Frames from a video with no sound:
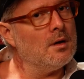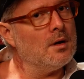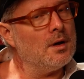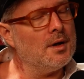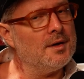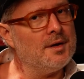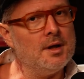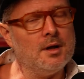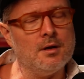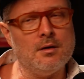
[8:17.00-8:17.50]
I
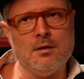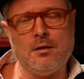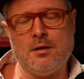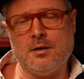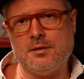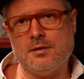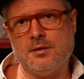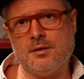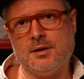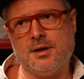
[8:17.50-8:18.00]
think a
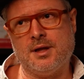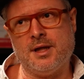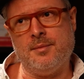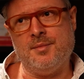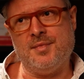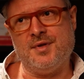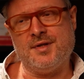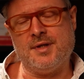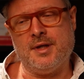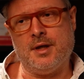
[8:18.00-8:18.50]
lot
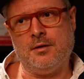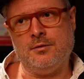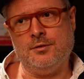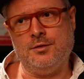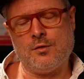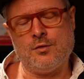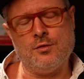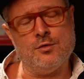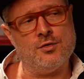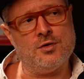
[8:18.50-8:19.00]
comes down
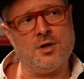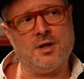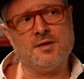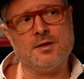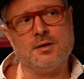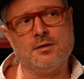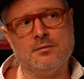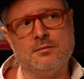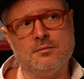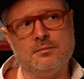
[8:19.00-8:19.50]
to trust.